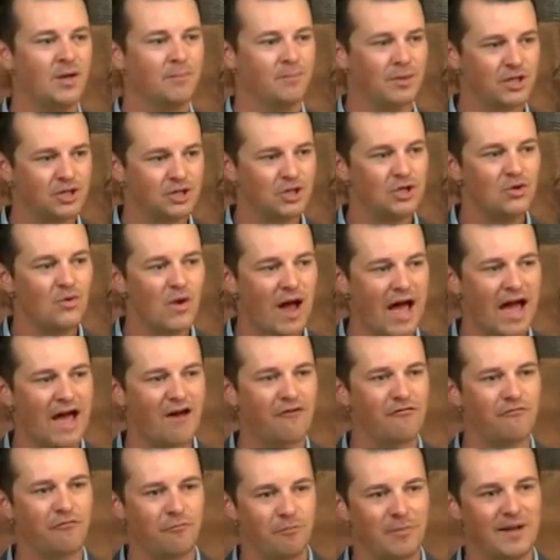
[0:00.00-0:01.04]
but you
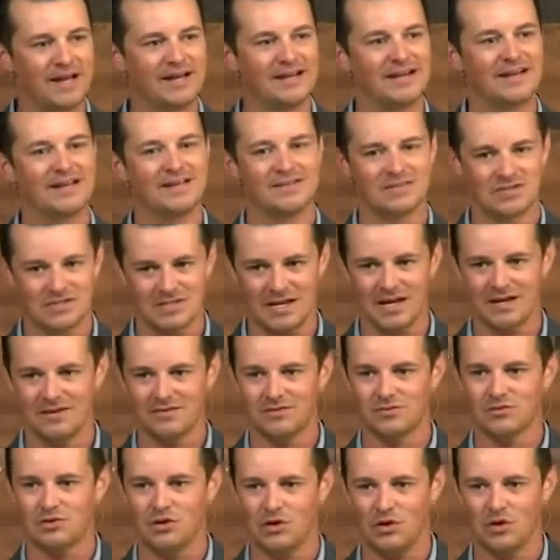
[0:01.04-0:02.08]
have been
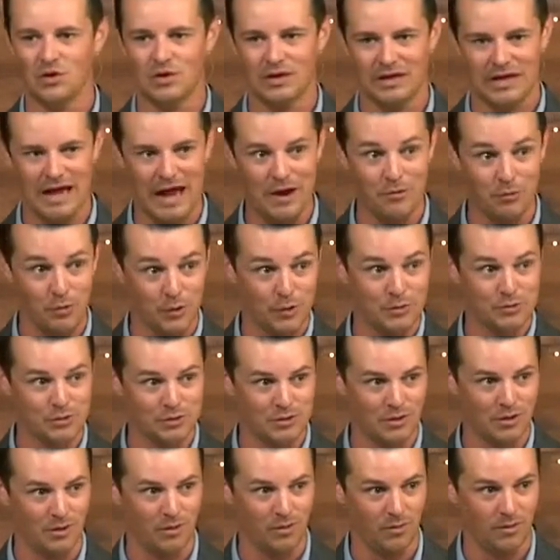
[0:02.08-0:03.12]
sent to
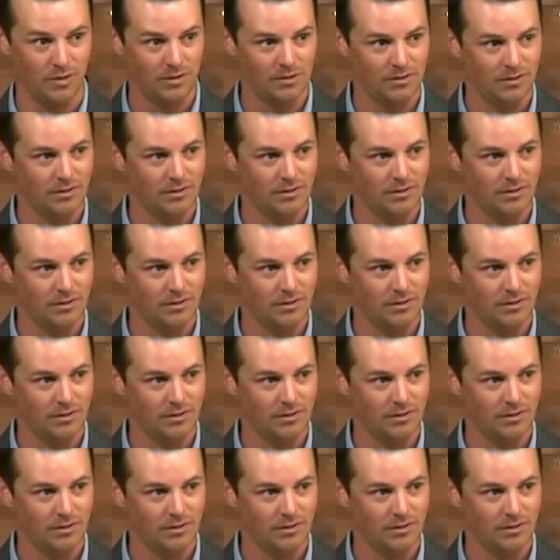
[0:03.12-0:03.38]
kerusso.